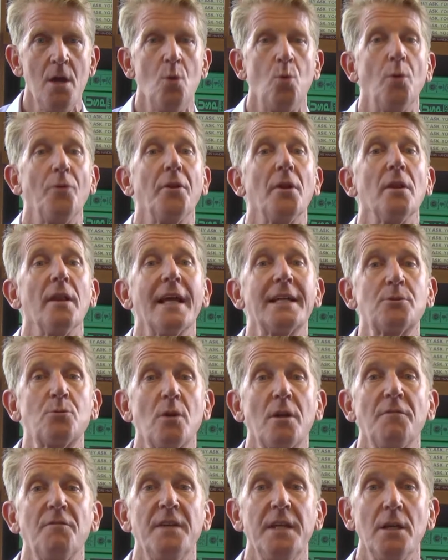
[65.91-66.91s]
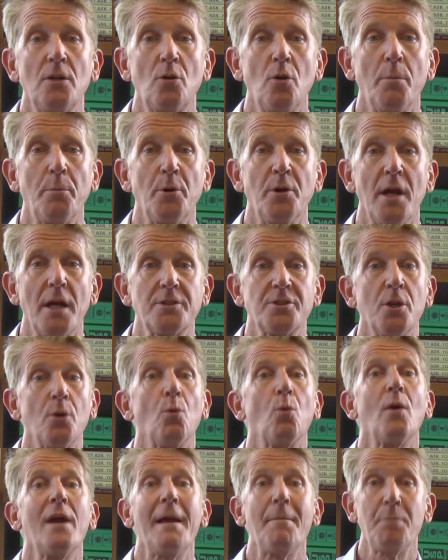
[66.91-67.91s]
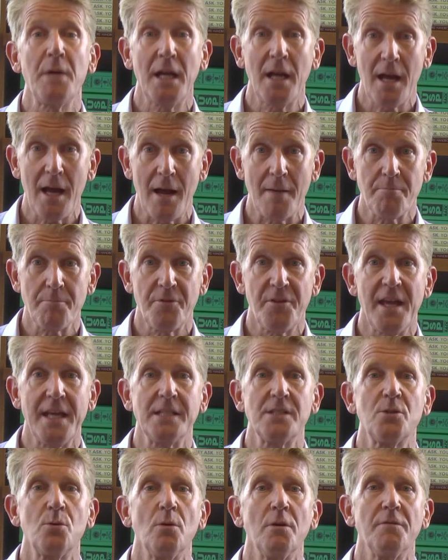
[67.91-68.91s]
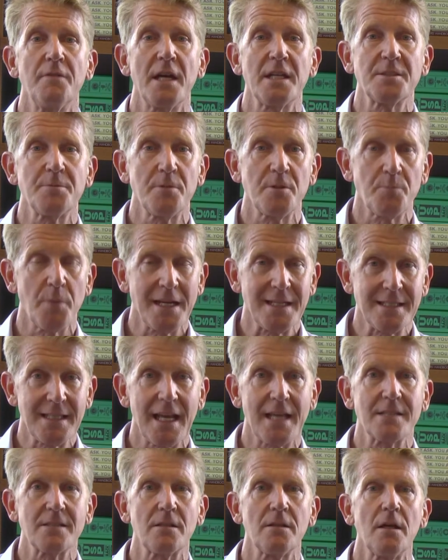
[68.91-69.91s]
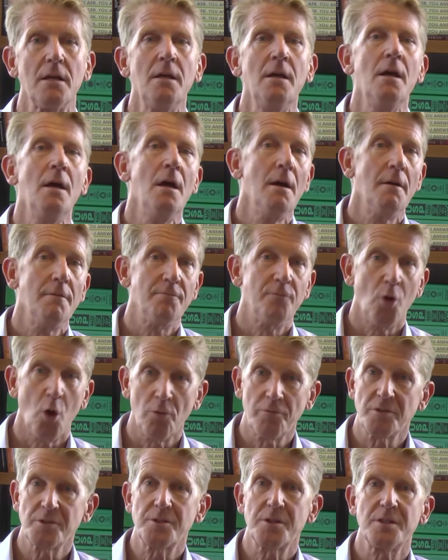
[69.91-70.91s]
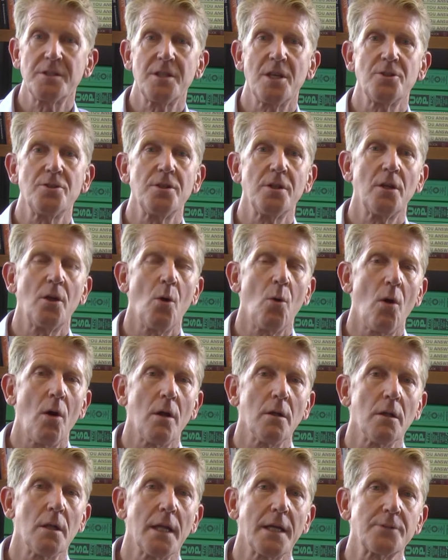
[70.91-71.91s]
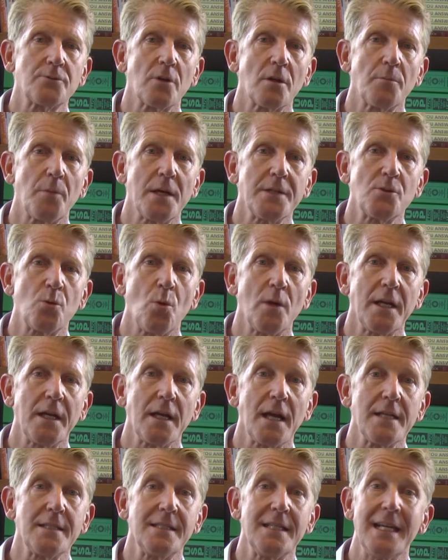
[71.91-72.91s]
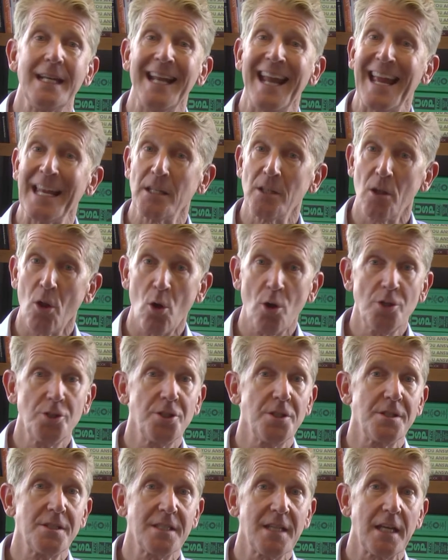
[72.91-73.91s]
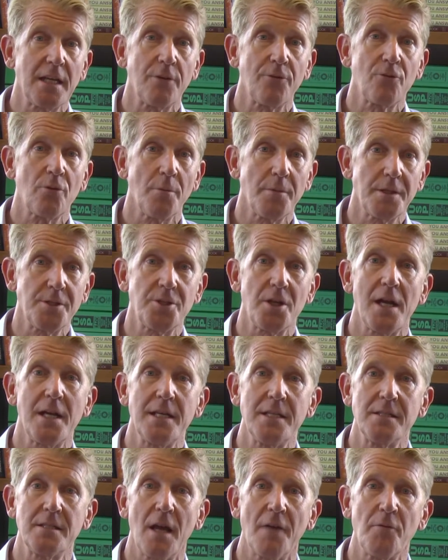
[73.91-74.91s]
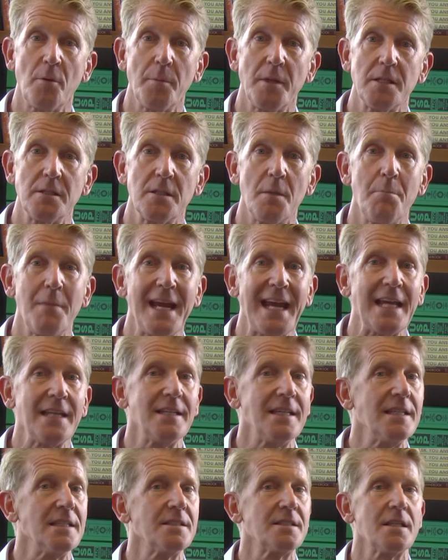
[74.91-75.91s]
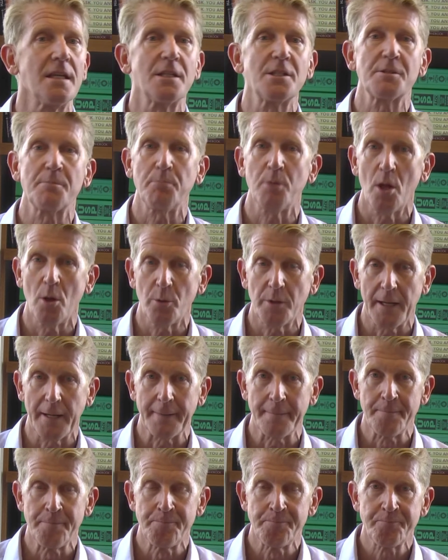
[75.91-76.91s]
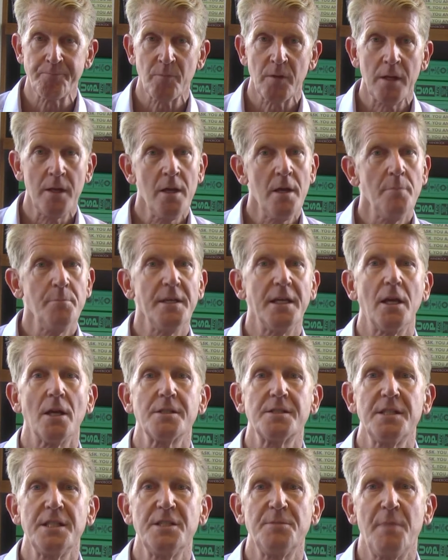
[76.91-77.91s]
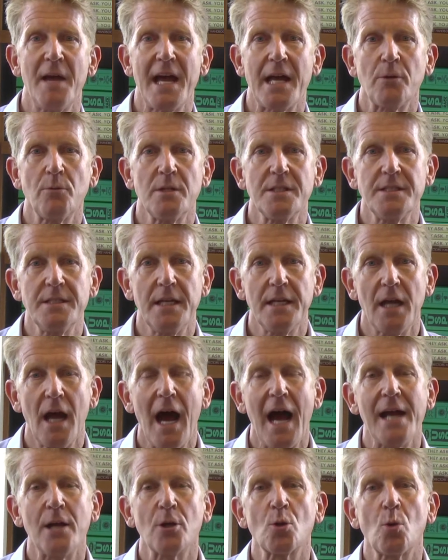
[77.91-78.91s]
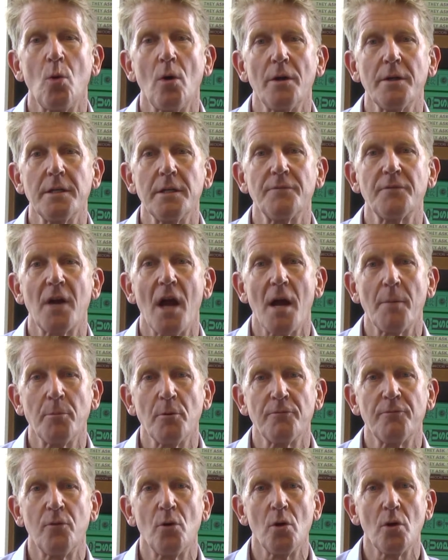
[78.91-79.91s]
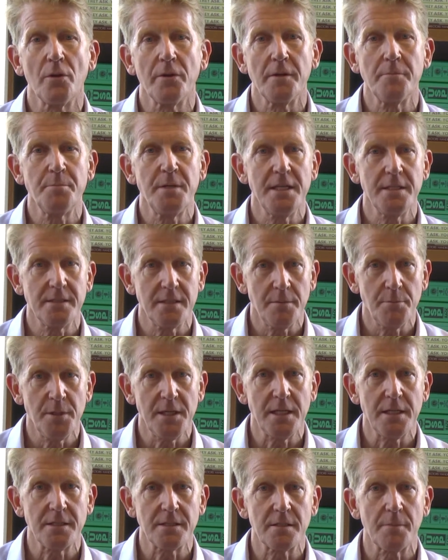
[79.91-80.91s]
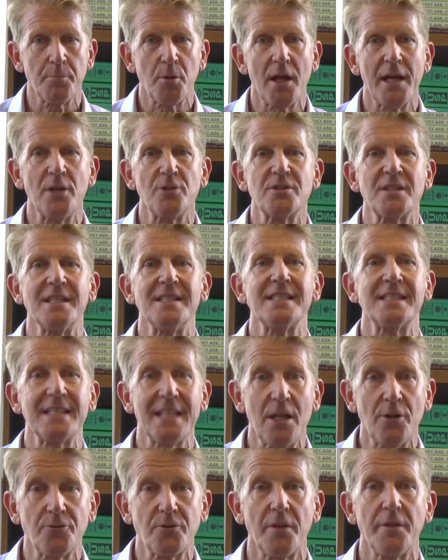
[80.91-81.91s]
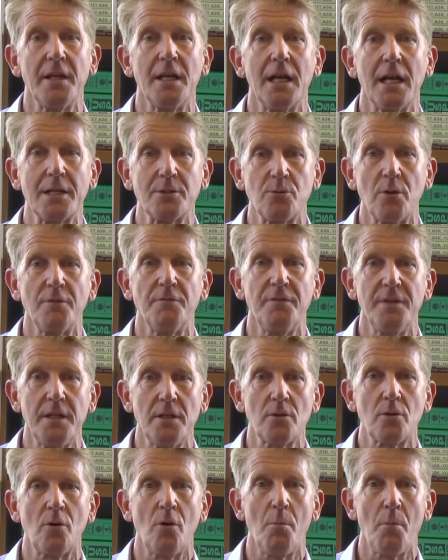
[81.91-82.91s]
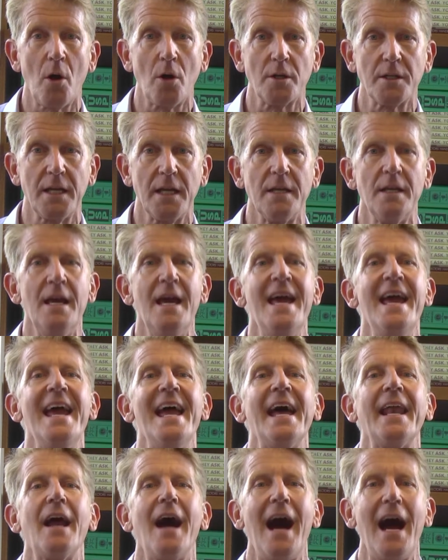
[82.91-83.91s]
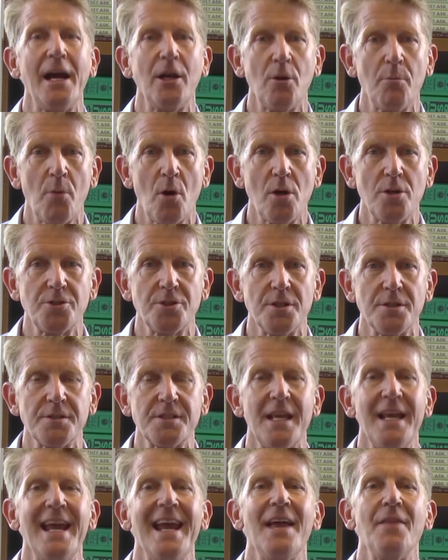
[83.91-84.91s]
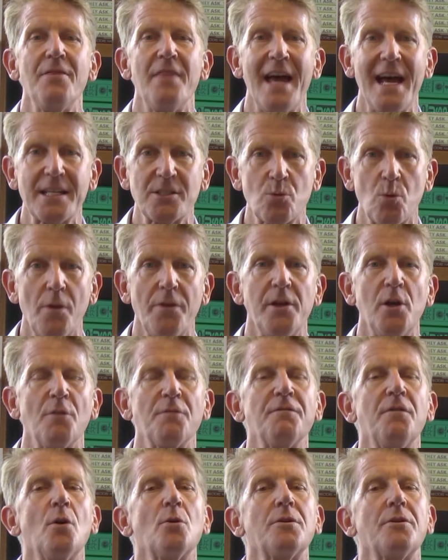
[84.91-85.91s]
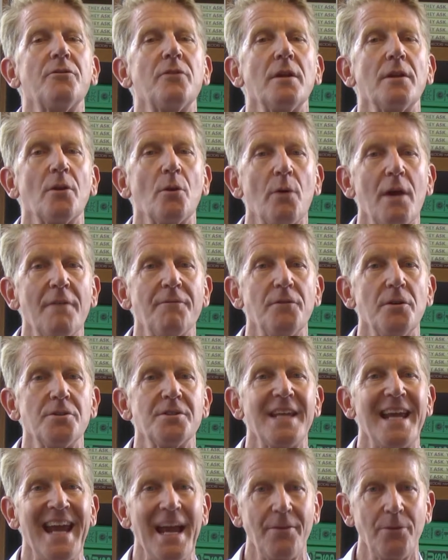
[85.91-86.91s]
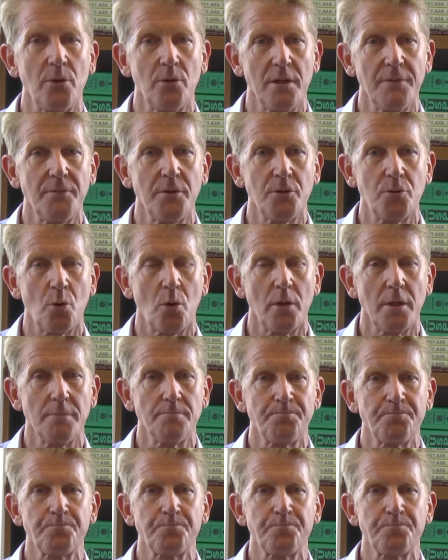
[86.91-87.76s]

With electric vehicle production ramping up, thanks to investments by Tesla, Volvo's decision to go all electric by 2019 and large incentives from the Chinese government, demand is exploding. Because these batteries need a higher quality of copper foil than PCBs, suppliers can sell to the electric vehicle market at higher margins, and that's where they are focusing their efforts and their inventory.